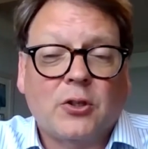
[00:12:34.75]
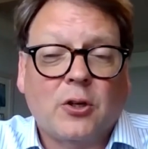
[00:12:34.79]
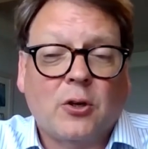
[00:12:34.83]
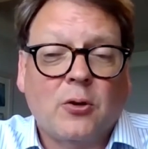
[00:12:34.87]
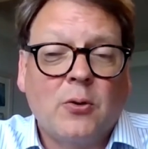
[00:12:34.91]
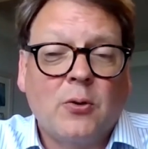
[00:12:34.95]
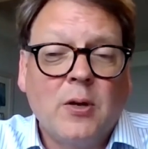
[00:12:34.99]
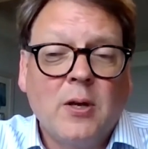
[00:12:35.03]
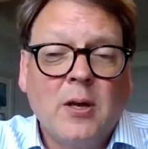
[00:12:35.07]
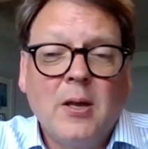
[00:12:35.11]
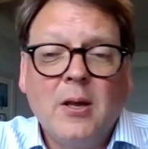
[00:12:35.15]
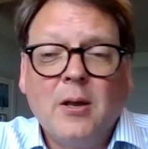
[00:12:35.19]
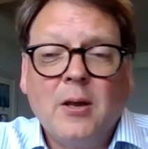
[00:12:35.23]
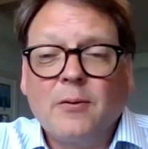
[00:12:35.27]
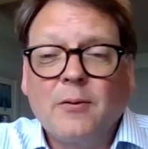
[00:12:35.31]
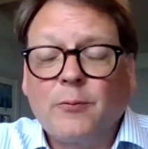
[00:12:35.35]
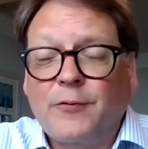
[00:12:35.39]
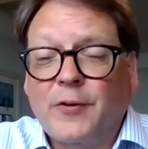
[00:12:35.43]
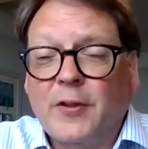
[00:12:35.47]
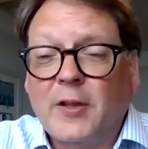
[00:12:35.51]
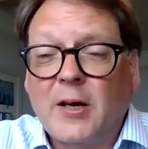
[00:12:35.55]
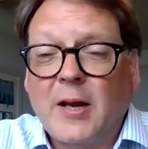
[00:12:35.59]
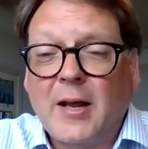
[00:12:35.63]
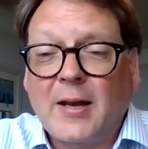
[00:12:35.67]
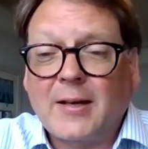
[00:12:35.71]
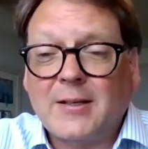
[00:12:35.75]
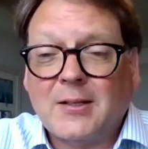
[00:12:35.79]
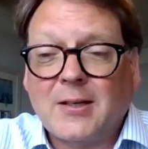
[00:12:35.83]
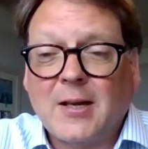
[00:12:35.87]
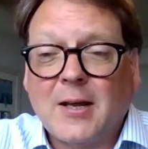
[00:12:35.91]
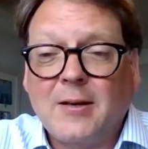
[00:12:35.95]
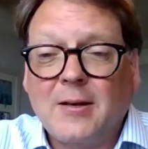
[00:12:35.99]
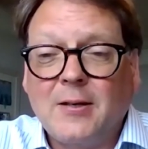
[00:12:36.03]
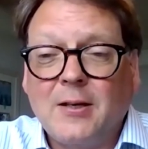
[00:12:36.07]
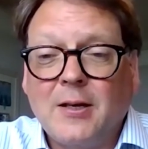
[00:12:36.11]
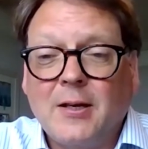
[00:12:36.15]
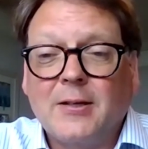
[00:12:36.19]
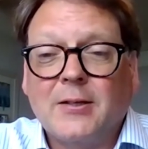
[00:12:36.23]
So for the next
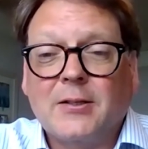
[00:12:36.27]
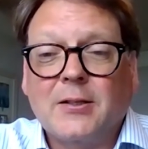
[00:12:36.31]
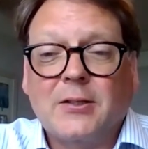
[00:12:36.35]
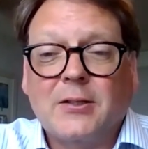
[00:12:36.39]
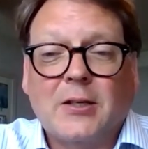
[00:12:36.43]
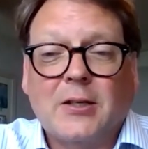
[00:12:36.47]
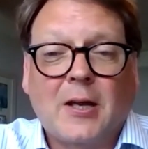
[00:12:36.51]
10 years,